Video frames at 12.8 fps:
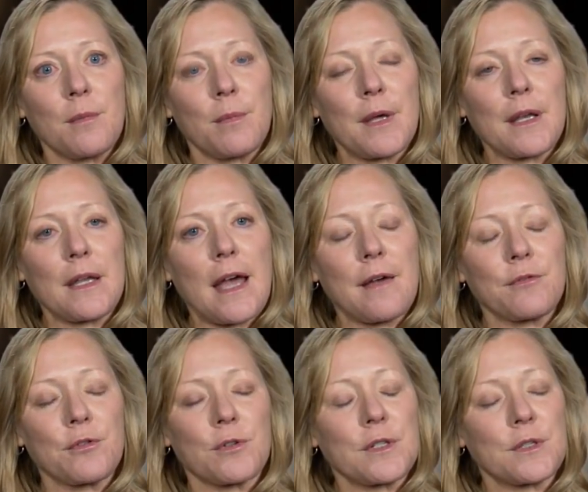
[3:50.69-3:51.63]
but
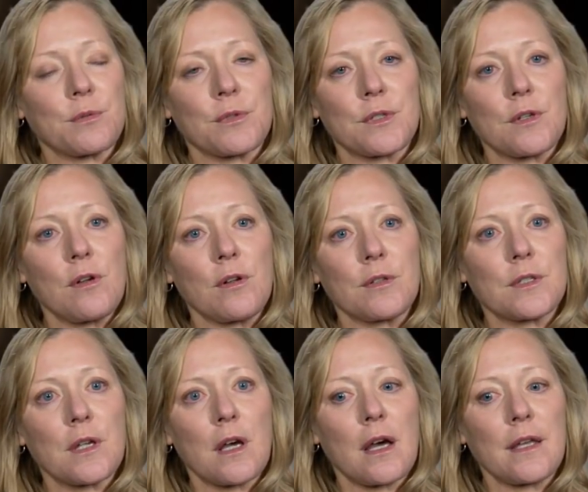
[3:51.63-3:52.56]
after its
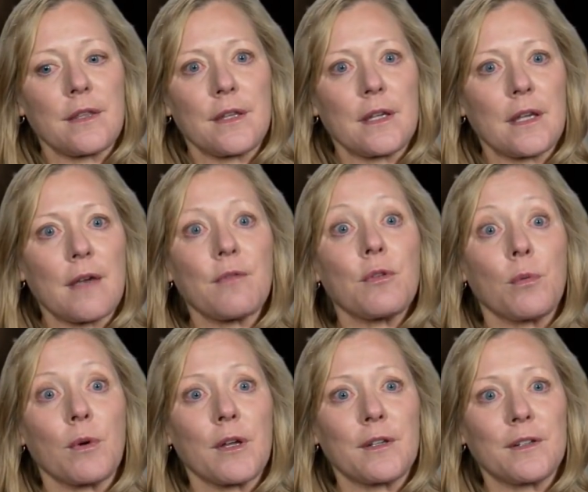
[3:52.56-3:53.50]
results, I think
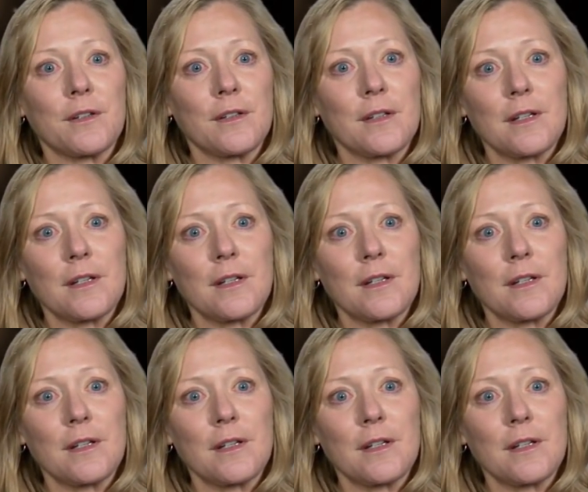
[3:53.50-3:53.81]
everyone,